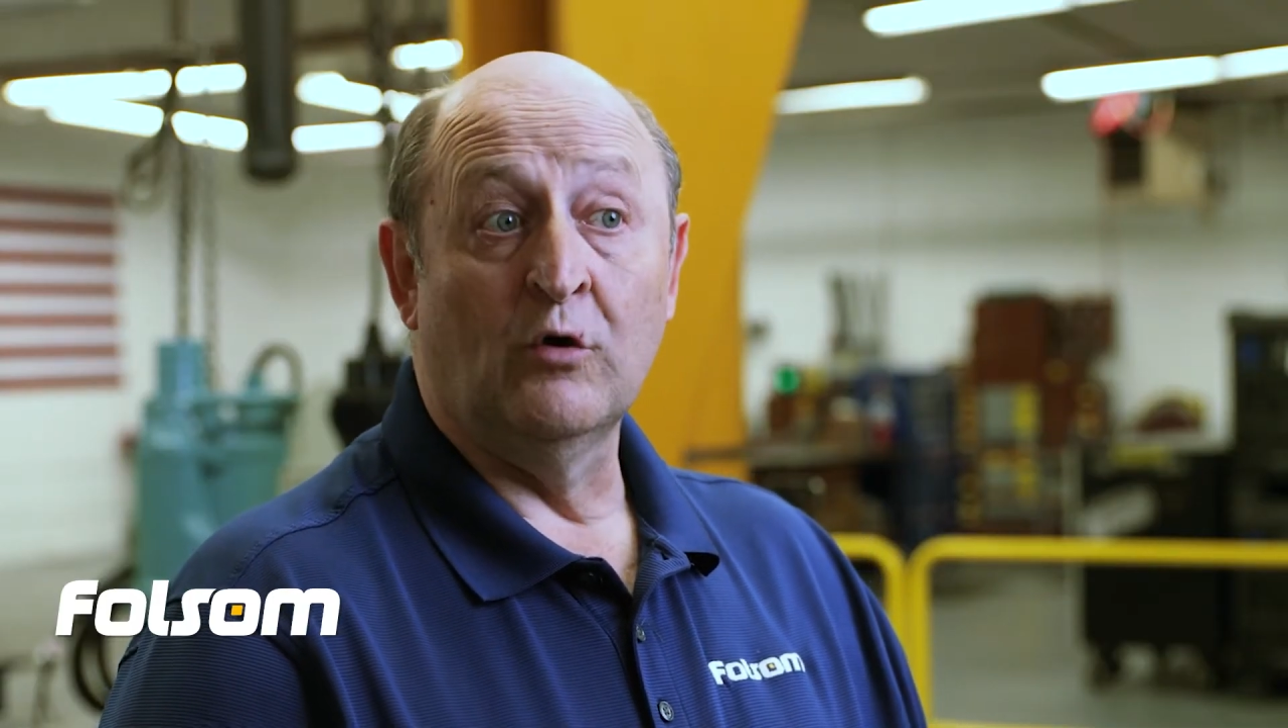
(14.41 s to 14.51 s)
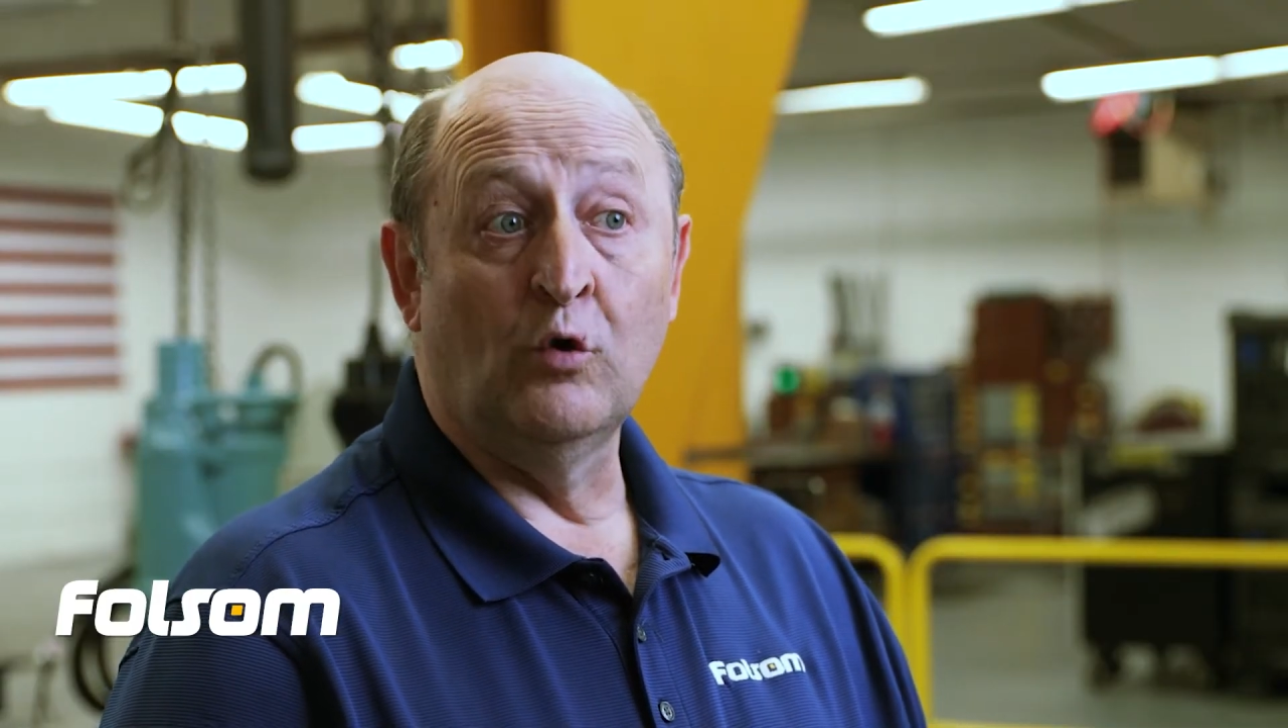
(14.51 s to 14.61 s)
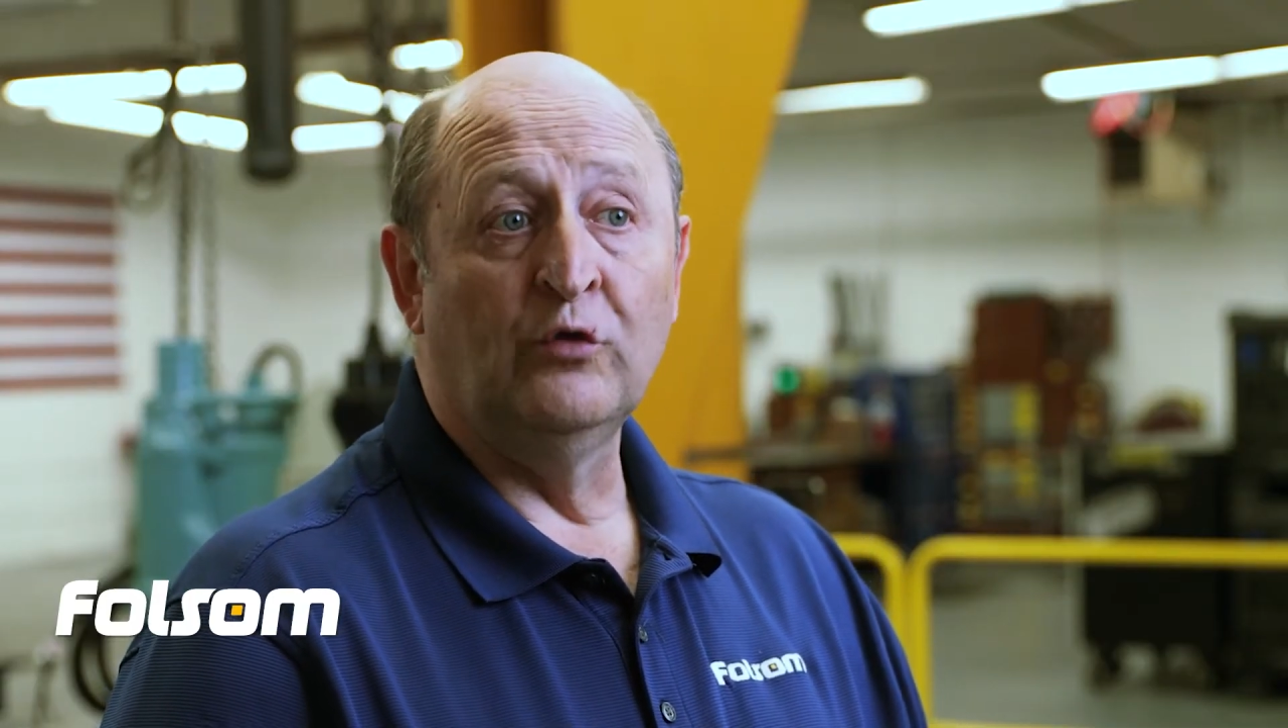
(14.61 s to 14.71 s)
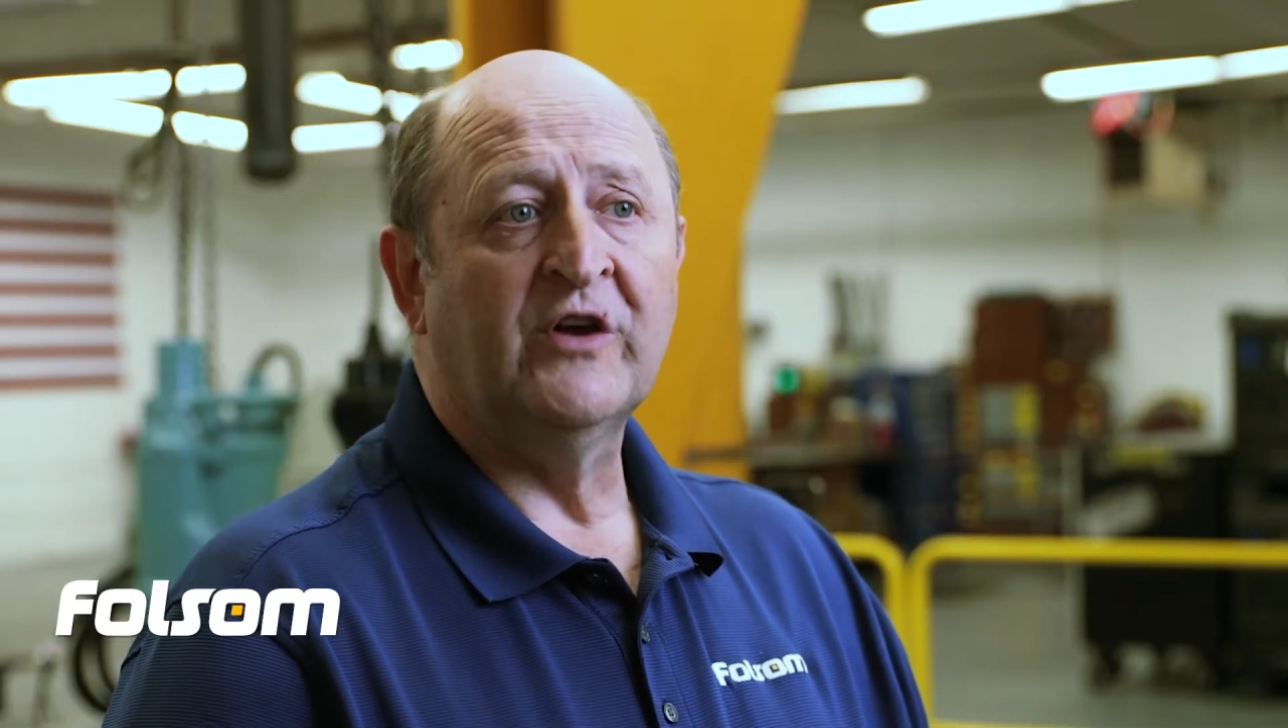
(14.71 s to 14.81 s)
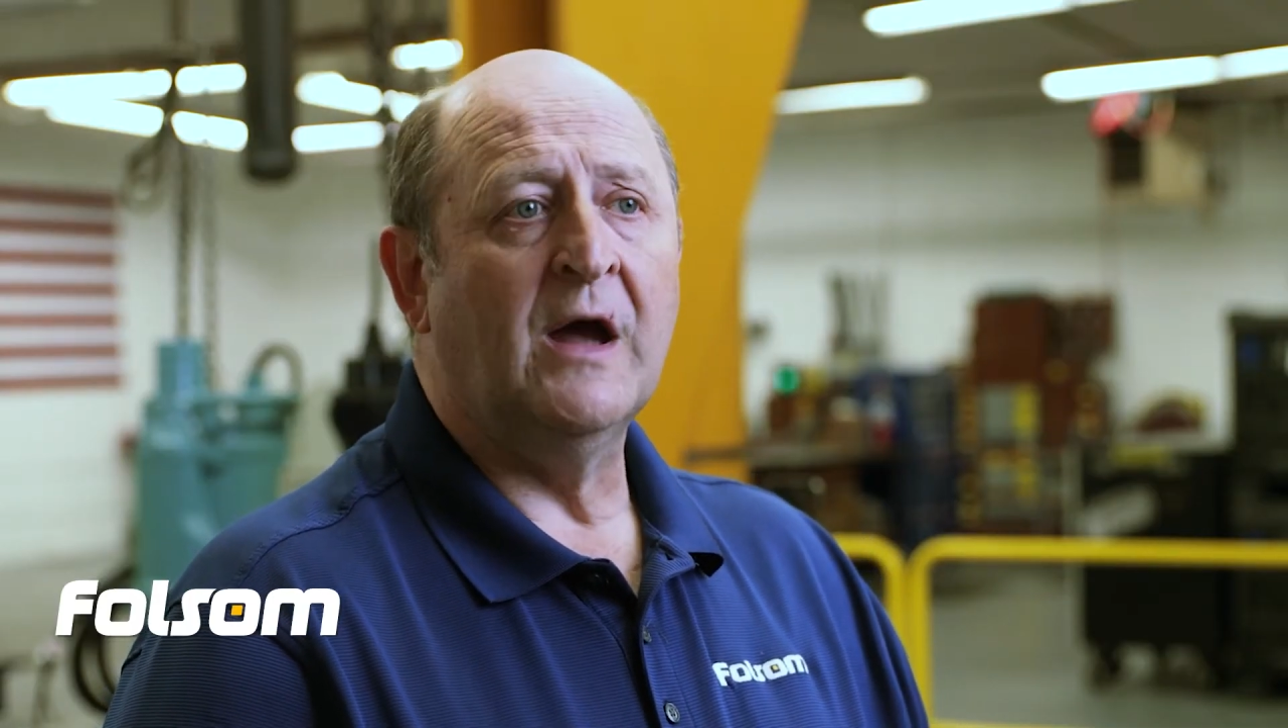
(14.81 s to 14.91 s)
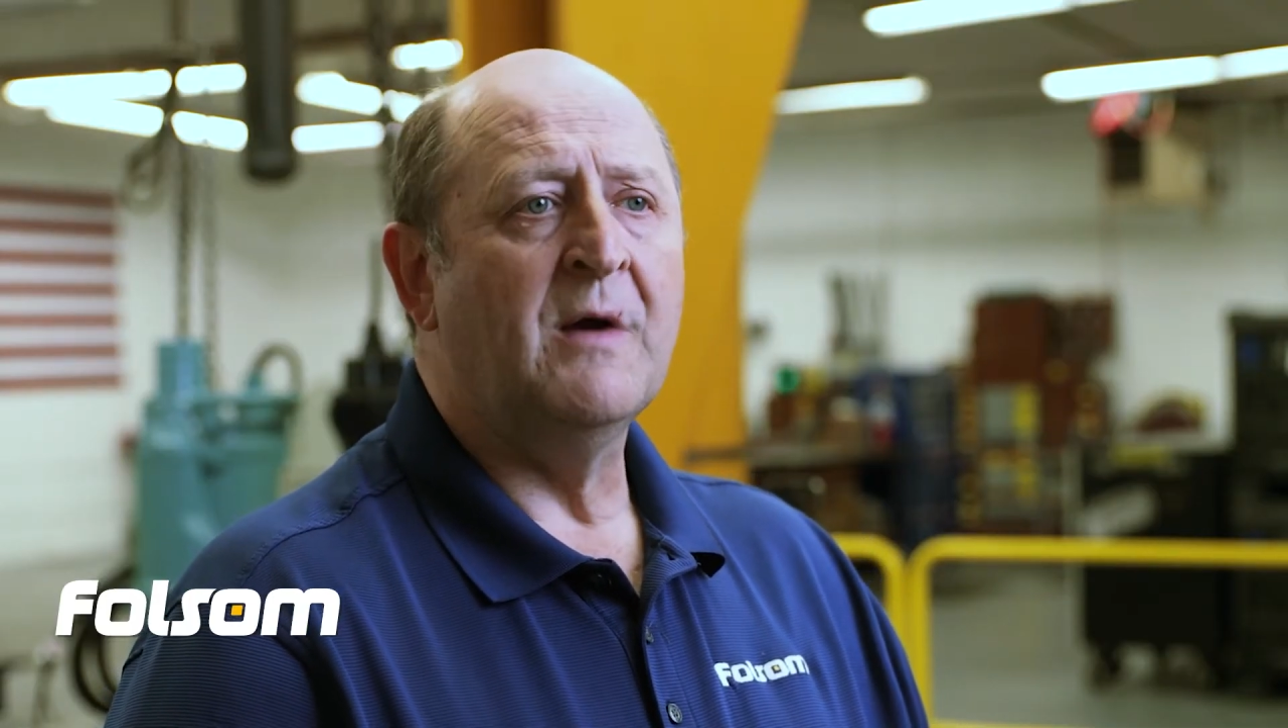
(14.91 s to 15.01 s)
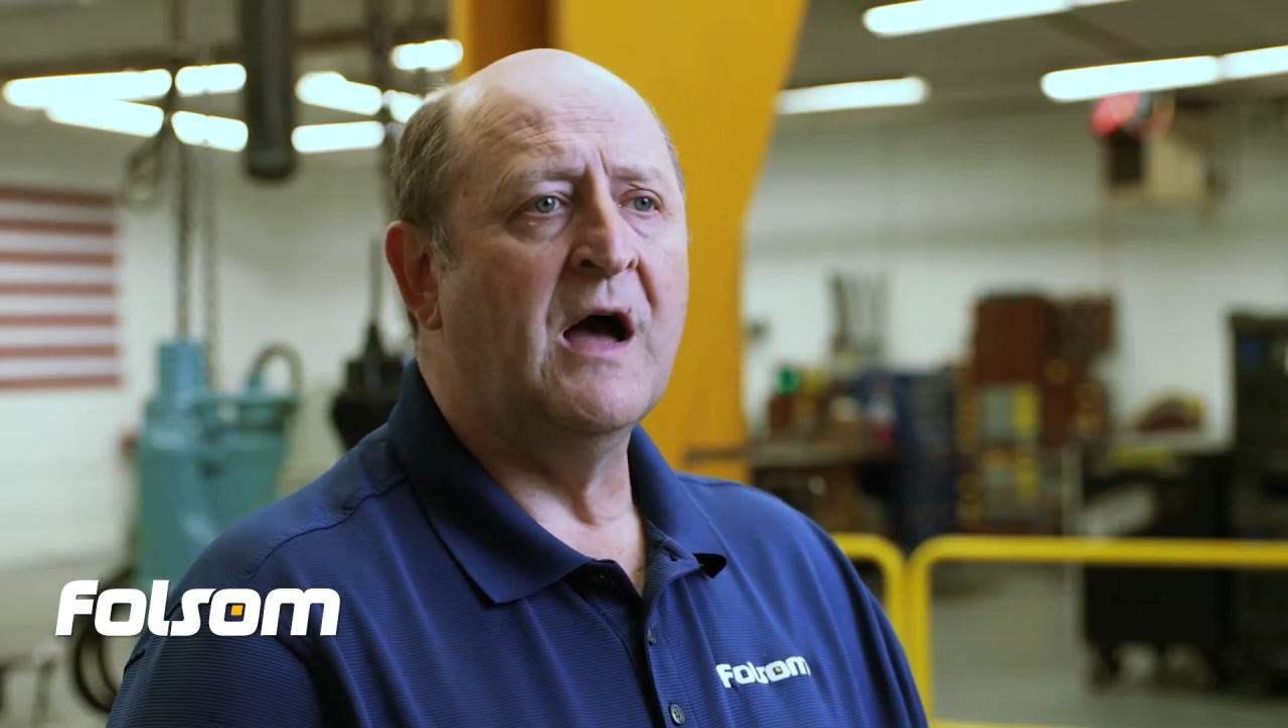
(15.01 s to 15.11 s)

all-time